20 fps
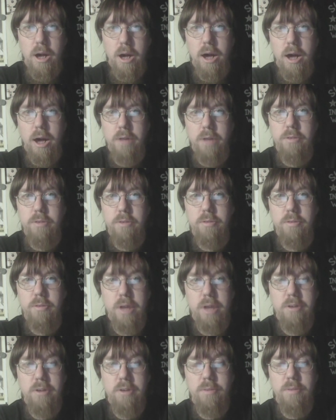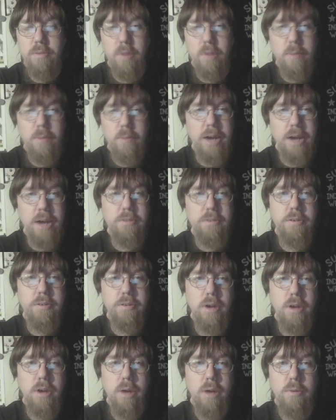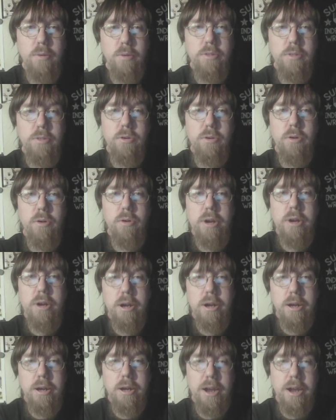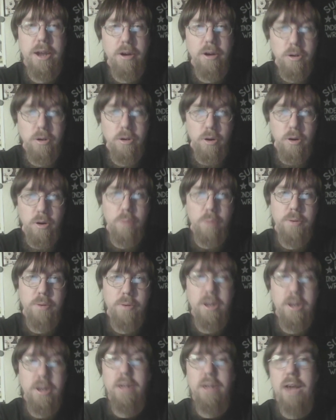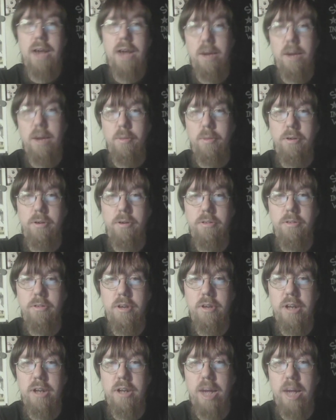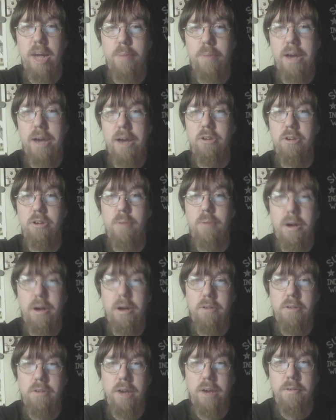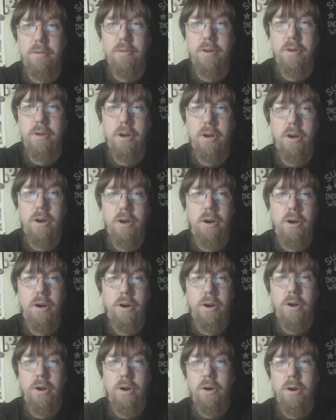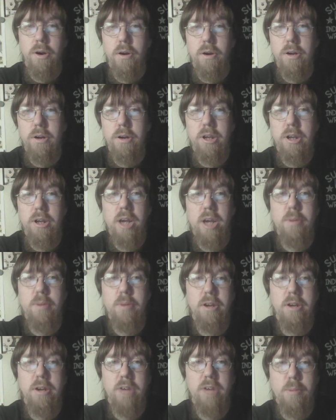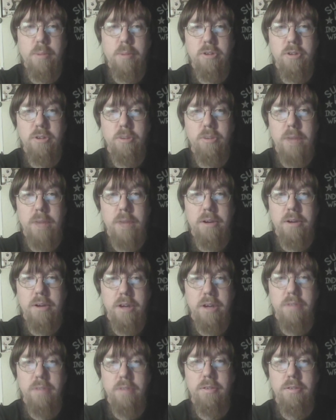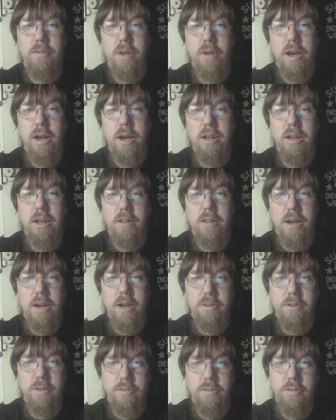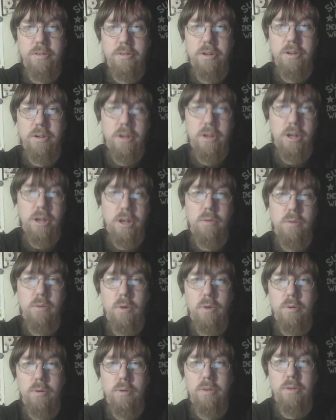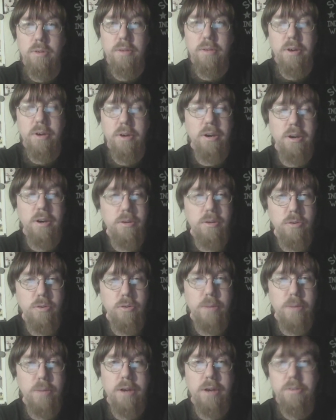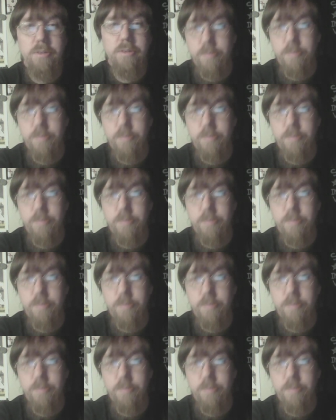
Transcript: This was actually a fun match with Cara Noir pinning Connor Mills, hitting a package pile driver, earning him a championship match against Eddie Dennis in what was a very cool match.